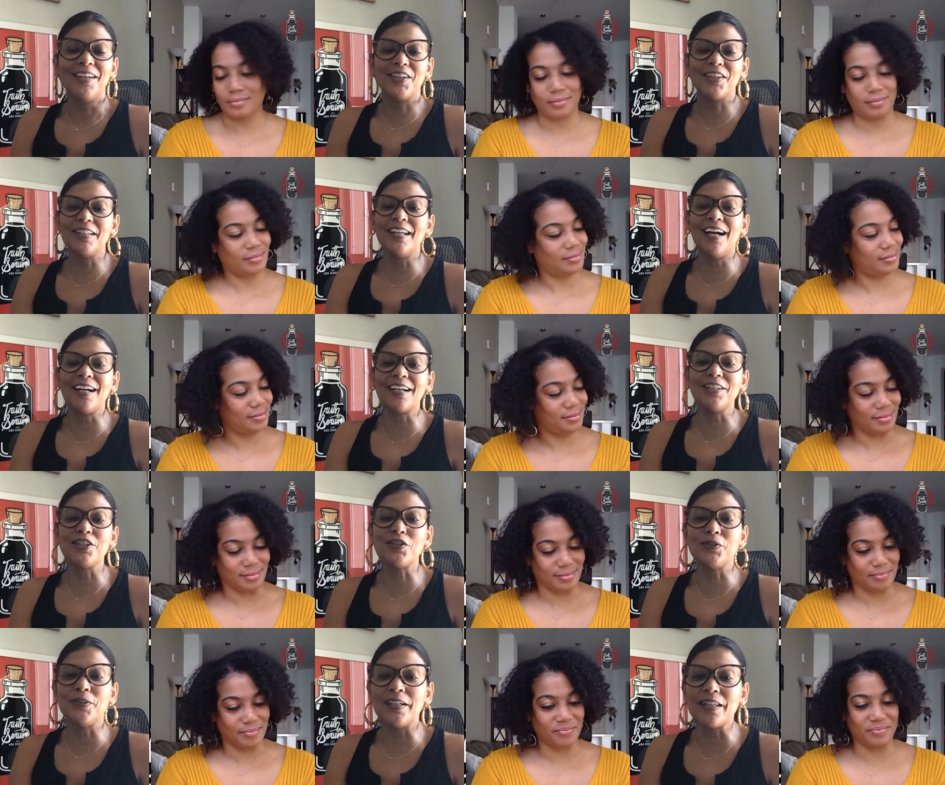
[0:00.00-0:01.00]
Speaker 1: you're not going
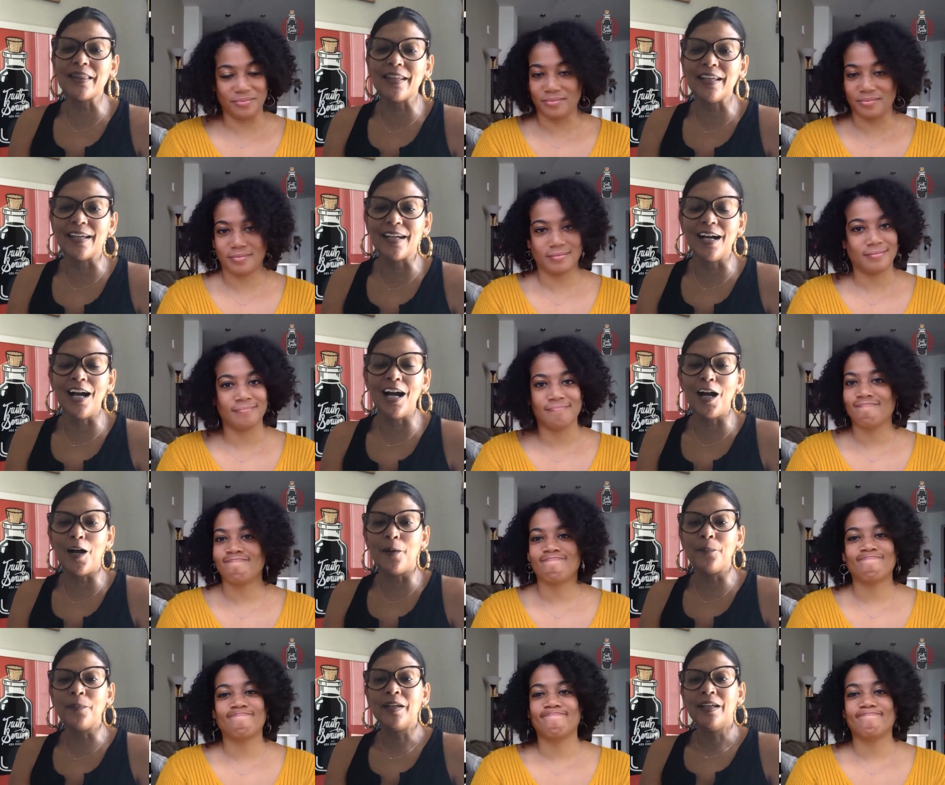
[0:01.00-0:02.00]
to do anything.
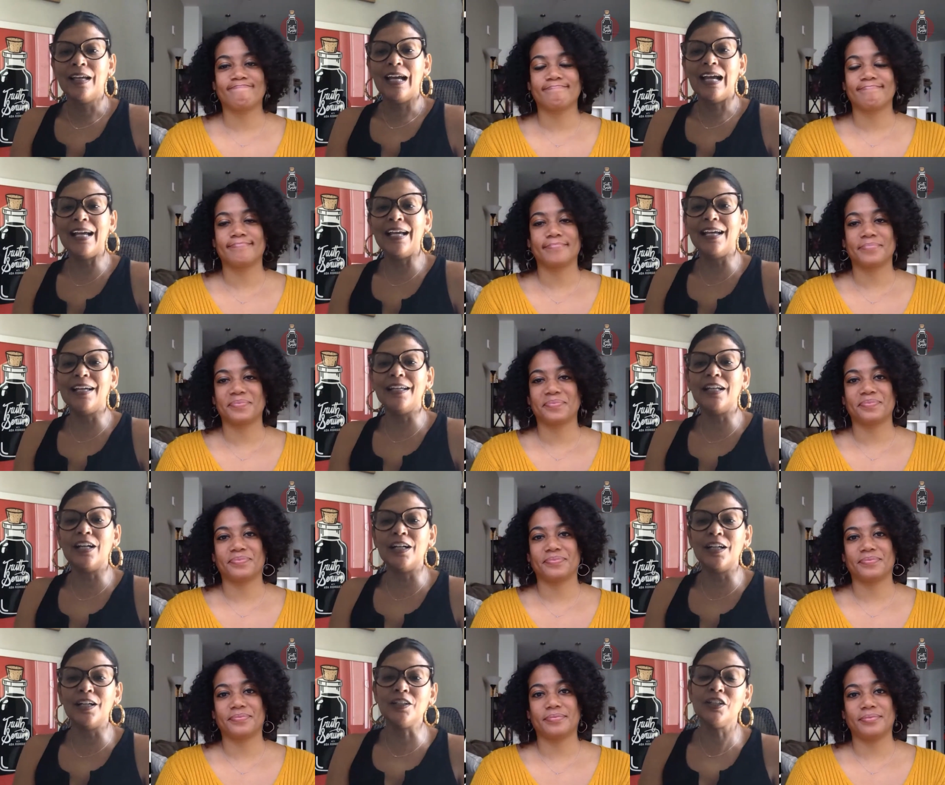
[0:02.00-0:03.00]
Um, and
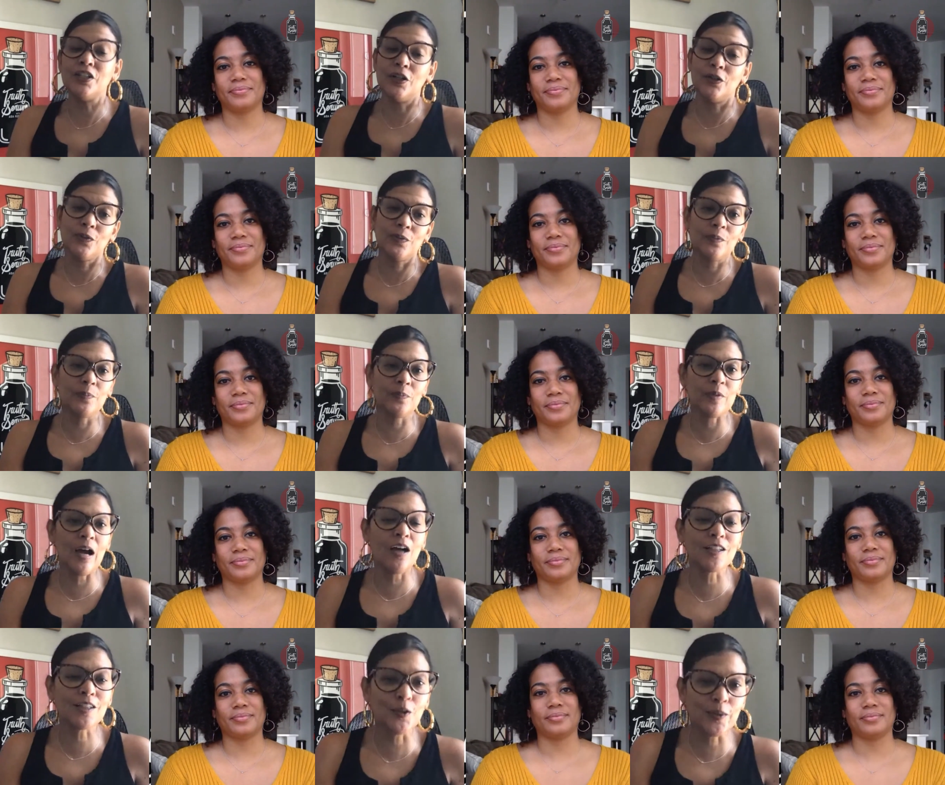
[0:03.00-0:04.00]
uh, you know,
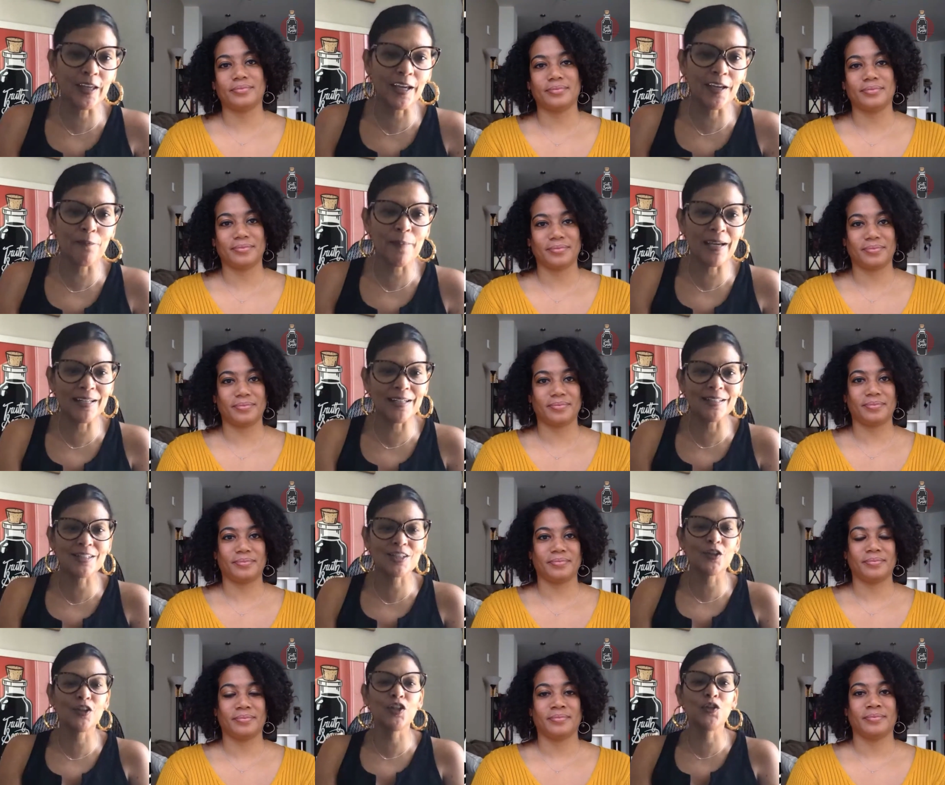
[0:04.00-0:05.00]
also they've made
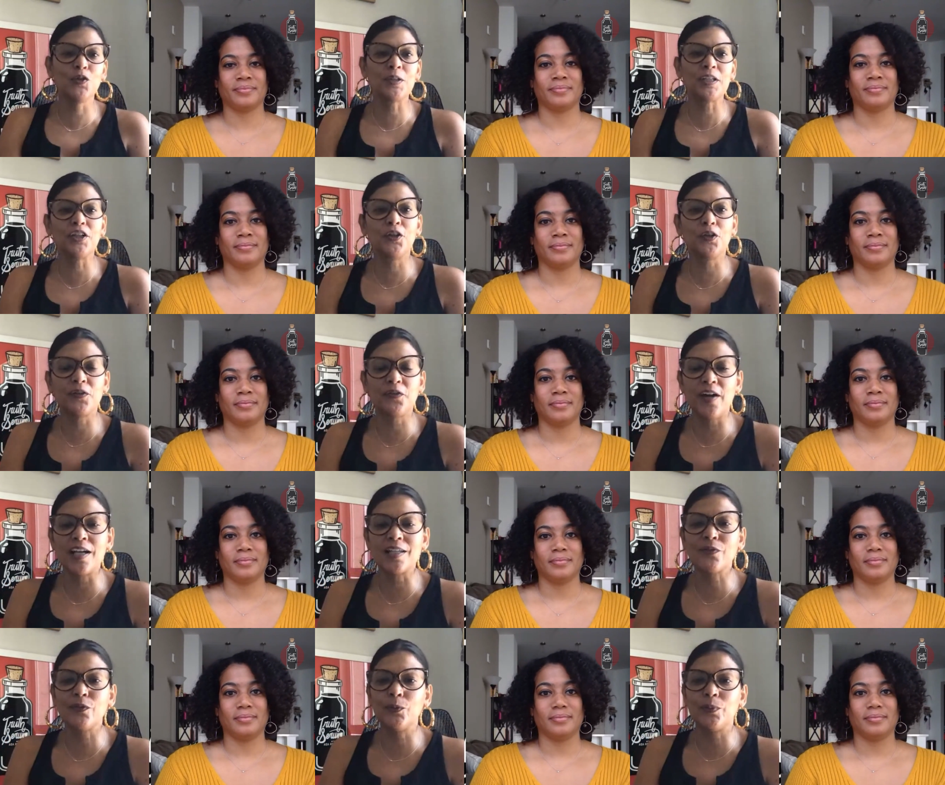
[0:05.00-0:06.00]
it so that you can go to
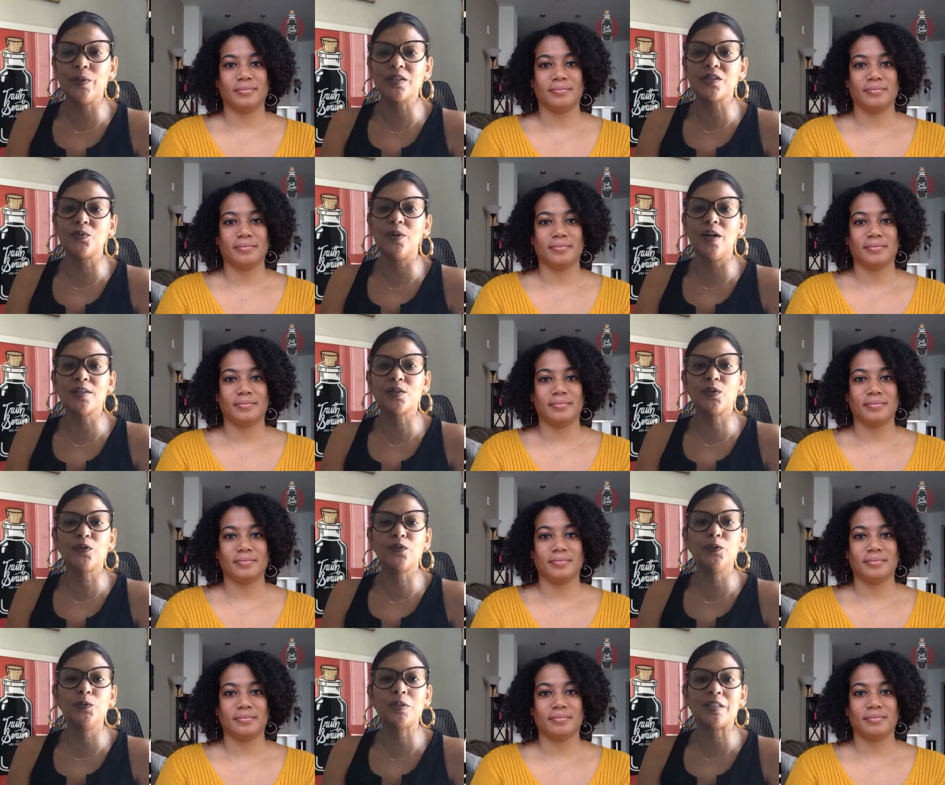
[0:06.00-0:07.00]
fast food restaurants
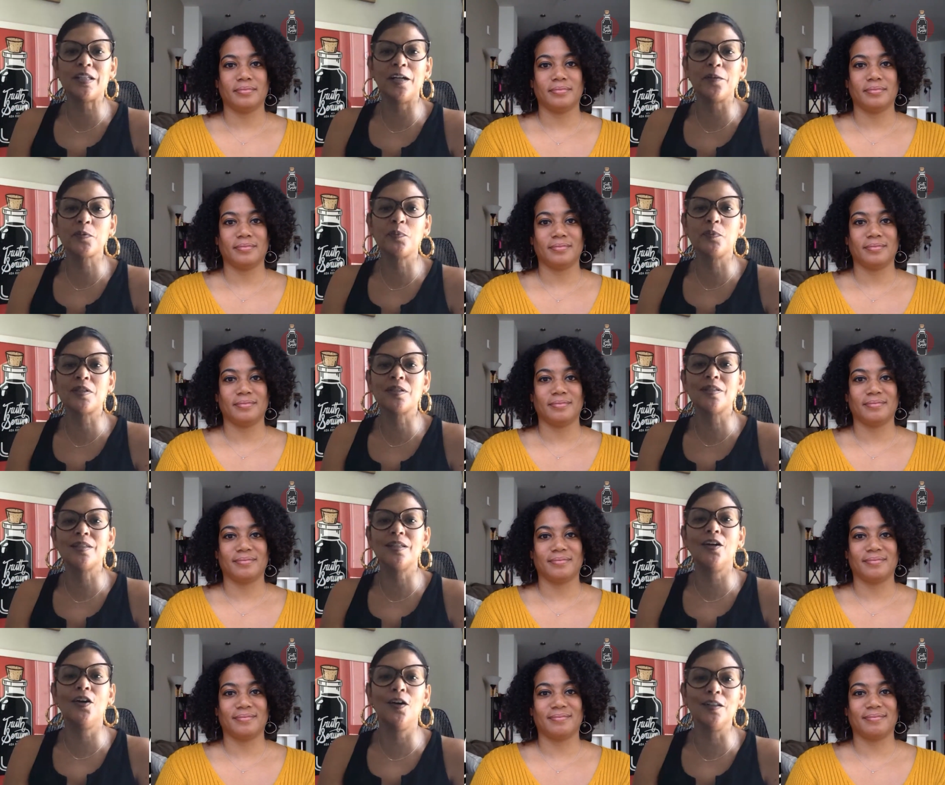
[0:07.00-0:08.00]
with food stamps
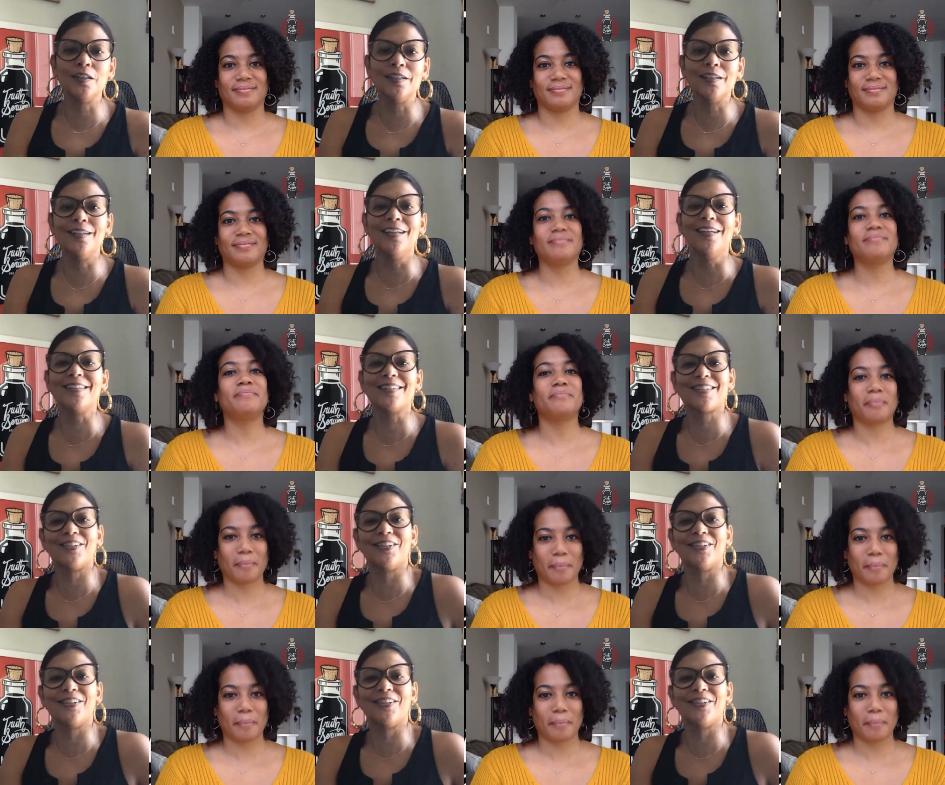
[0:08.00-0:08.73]
because they're all in it.